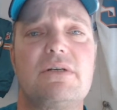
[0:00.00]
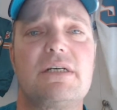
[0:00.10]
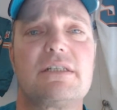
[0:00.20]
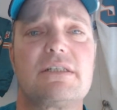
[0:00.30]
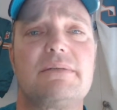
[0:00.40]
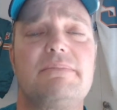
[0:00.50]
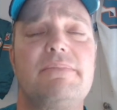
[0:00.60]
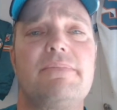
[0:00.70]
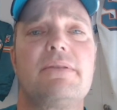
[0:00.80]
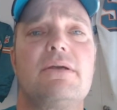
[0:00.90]
us, and
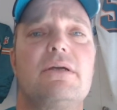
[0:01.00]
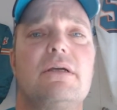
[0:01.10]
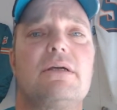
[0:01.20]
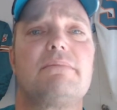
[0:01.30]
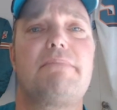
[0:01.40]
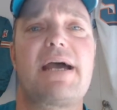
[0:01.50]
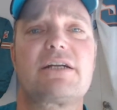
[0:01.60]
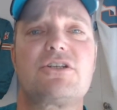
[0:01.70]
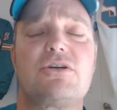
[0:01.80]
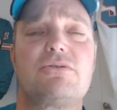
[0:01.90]

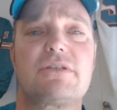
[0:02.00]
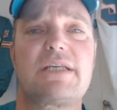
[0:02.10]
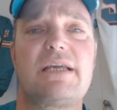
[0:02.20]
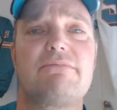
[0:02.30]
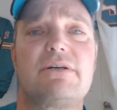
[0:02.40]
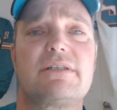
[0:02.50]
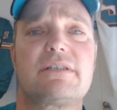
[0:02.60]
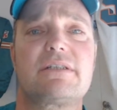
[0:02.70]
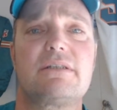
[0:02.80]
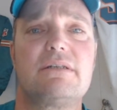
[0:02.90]
Mac Jones gave
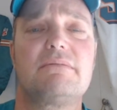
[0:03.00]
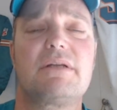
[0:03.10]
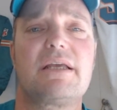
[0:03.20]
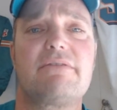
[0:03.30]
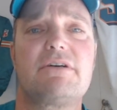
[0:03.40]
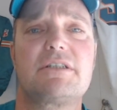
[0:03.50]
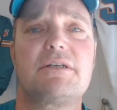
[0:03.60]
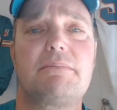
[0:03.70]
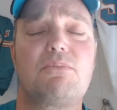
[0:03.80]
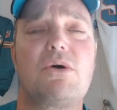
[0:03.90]
us
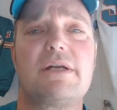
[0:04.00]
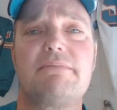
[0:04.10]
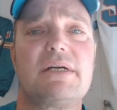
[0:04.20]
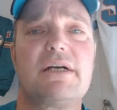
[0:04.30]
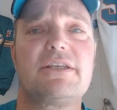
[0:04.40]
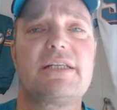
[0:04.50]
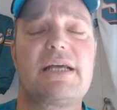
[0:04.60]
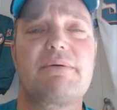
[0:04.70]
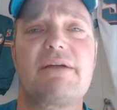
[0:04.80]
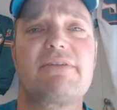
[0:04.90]
one. But other than
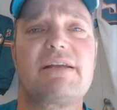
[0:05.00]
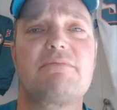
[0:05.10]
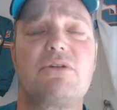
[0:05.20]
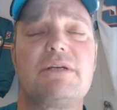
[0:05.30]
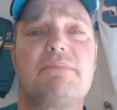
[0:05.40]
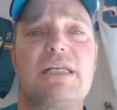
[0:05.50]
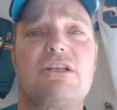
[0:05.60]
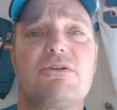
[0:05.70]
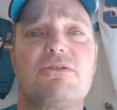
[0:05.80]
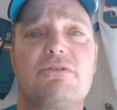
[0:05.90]
that, we haven't had really many
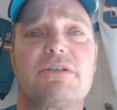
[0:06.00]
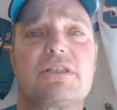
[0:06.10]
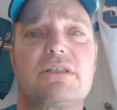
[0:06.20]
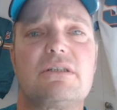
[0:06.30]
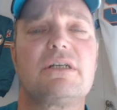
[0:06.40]
turnovers.